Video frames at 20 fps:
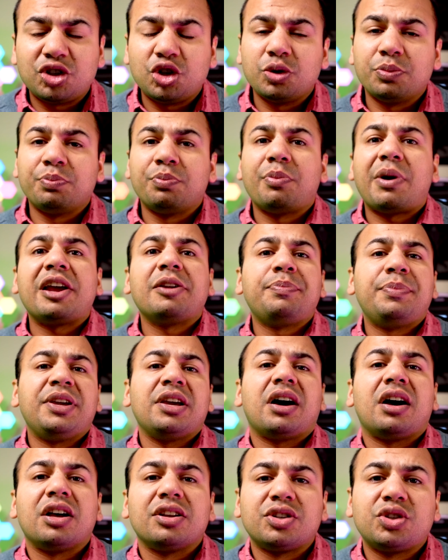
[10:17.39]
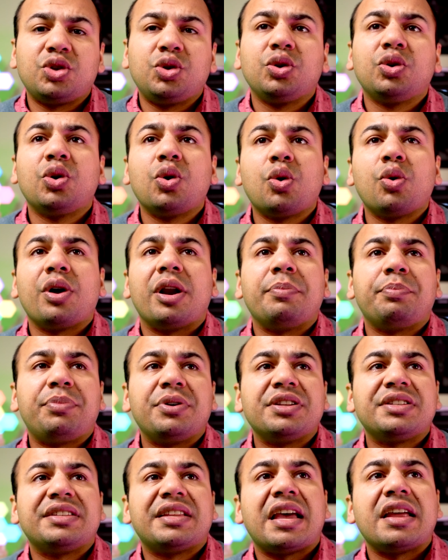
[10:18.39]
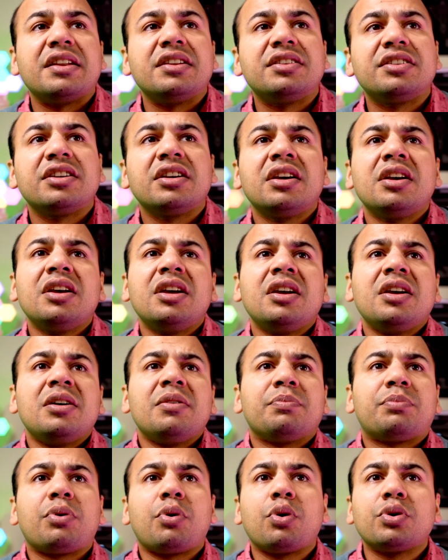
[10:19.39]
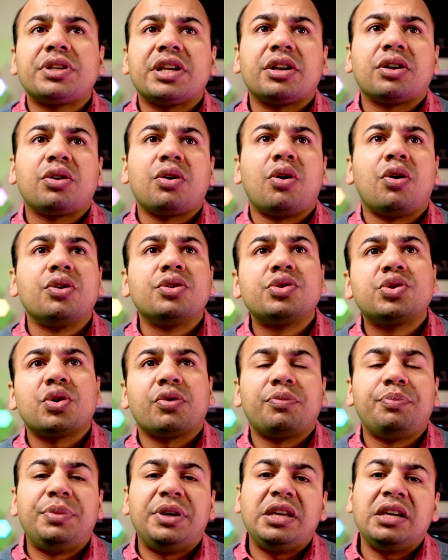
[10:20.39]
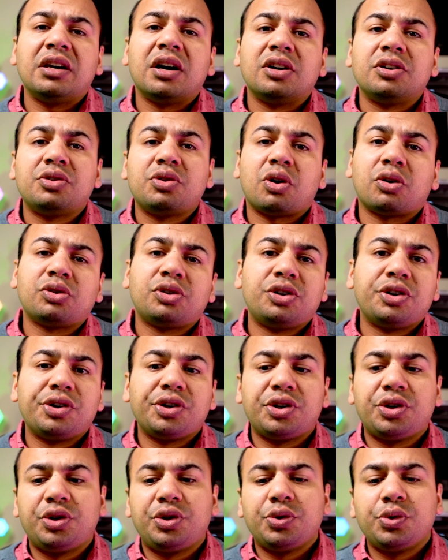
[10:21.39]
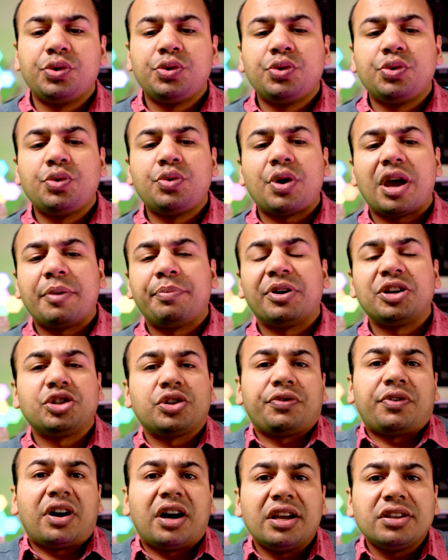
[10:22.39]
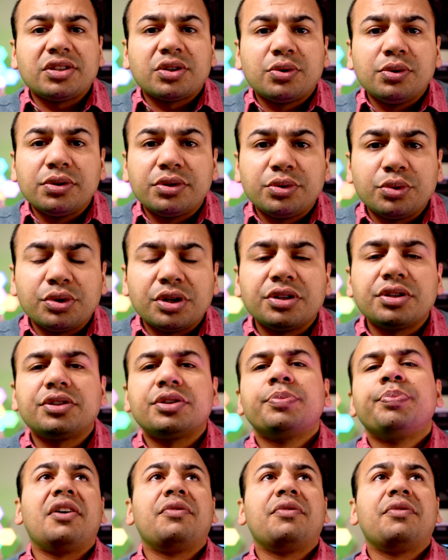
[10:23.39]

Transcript: You might be asked to go and present pros and cons of being a doctor to a bunch of high school students.